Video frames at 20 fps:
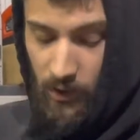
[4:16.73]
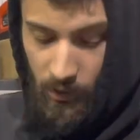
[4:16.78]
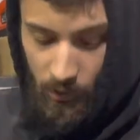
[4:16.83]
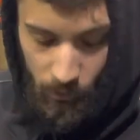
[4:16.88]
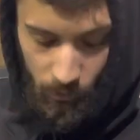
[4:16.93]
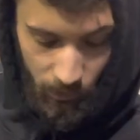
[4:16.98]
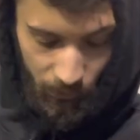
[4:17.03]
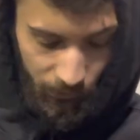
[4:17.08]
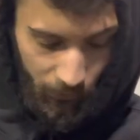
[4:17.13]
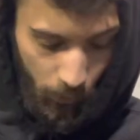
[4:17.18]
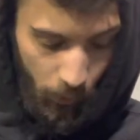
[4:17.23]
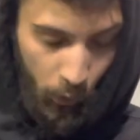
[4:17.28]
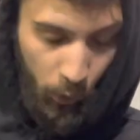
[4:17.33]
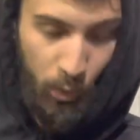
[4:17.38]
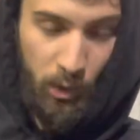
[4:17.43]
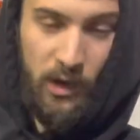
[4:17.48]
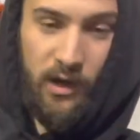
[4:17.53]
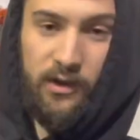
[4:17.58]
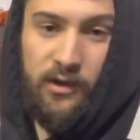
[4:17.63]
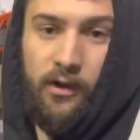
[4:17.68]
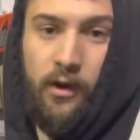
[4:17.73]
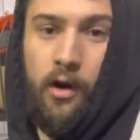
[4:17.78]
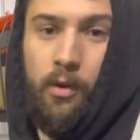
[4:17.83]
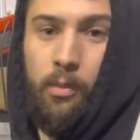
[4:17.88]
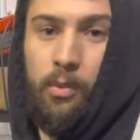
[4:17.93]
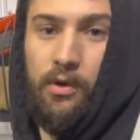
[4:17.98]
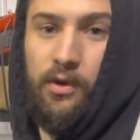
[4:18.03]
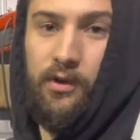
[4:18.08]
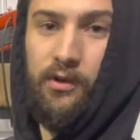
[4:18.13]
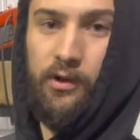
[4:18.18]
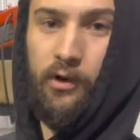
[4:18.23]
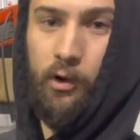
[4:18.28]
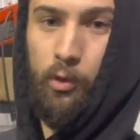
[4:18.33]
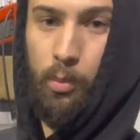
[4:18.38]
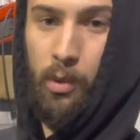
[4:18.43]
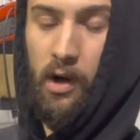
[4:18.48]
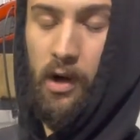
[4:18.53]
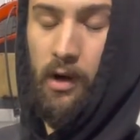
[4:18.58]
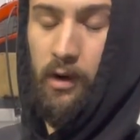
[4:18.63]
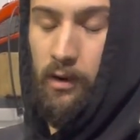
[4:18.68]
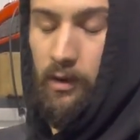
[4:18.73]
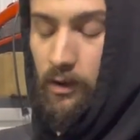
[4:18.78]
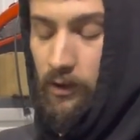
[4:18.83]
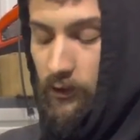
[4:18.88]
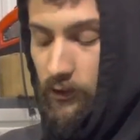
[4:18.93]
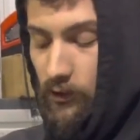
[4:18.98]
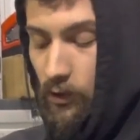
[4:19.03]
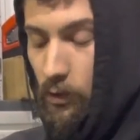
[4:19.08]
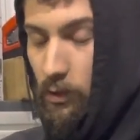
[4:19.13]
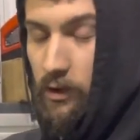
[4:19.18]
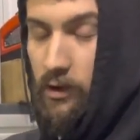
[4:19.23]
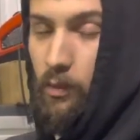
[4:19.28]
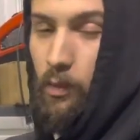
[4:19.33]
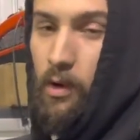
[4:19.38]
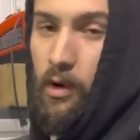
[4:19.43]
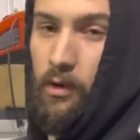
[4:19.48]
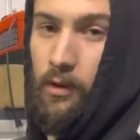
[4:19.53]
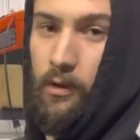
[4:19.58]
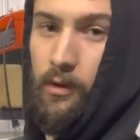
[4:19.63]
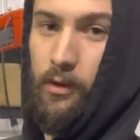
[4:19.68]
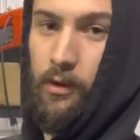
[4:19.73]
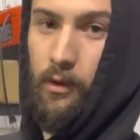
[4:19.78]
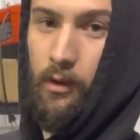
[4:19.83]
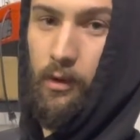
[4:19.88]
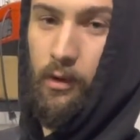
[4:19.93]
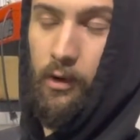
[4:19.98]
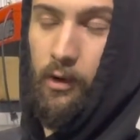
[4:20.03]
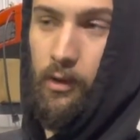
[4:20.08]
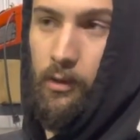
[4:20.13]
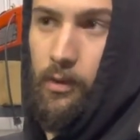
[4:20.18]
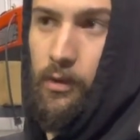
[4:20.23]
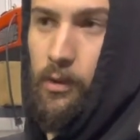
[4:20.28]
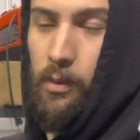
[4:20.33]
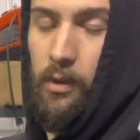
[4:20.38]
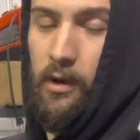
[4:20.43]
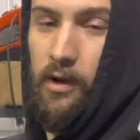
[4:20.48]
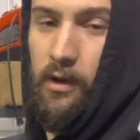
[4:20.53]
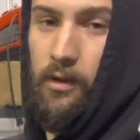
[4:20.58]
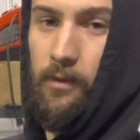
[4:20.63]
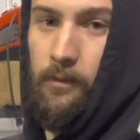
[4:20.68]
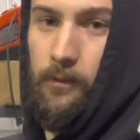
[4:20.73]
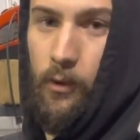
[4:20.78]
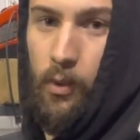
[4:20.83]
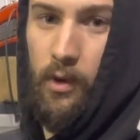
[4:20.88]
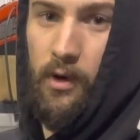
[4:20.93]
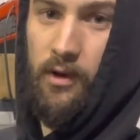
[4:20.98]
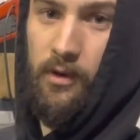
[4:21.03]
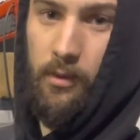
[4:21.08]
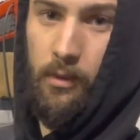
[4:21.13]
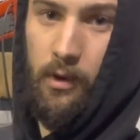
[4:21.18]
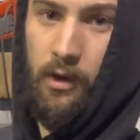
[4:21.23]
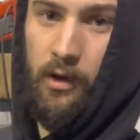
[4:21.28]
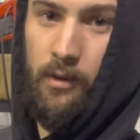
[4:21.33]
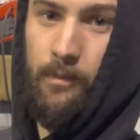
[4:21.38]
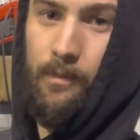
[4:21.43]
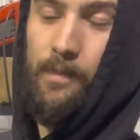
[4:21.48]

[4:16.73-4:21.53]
with the old brake setup with the single pot is only 343.